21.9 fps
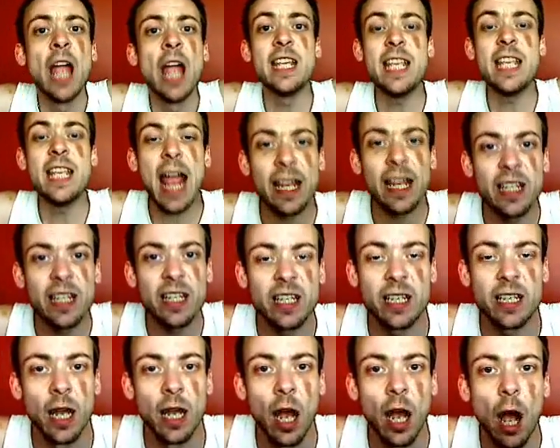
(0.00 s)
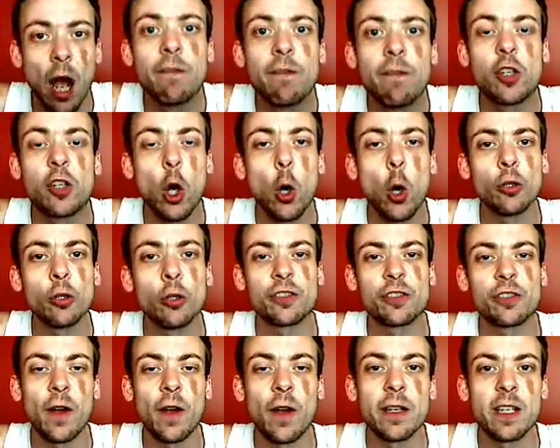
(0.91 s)
Yes, of
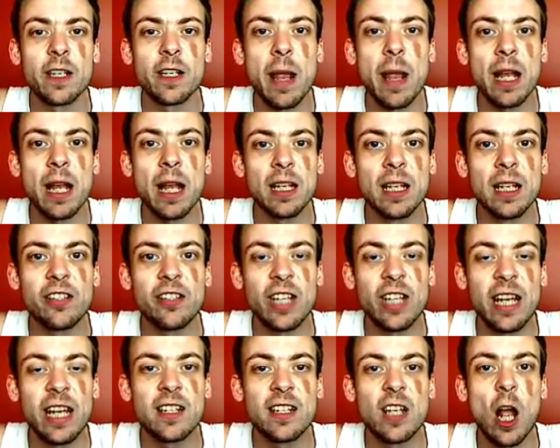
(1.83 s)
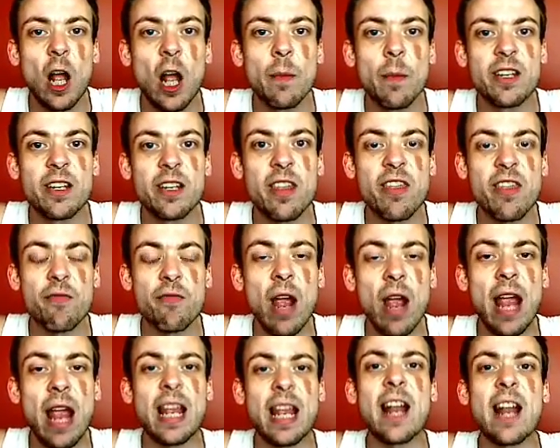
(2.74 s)
course, fundamentalist Islam is a threat,